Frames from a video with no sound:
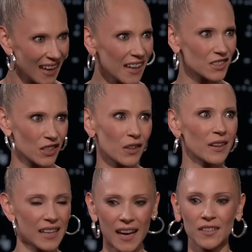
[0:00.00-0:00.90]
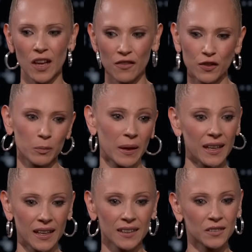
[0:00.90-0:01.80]
I do, yeah. A
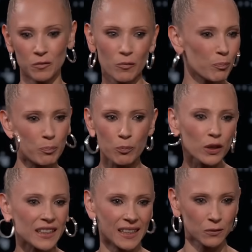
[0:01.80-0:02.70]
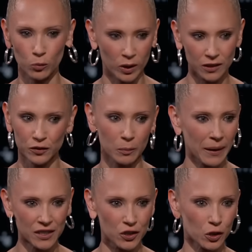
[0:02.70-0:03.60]
filmmaking, brilliant, wonderful,
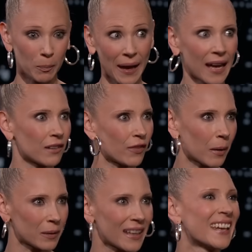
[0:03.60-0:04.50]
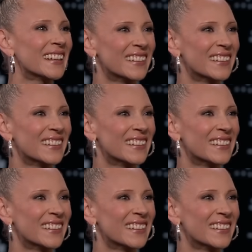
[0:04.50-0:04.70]
magical, mad family.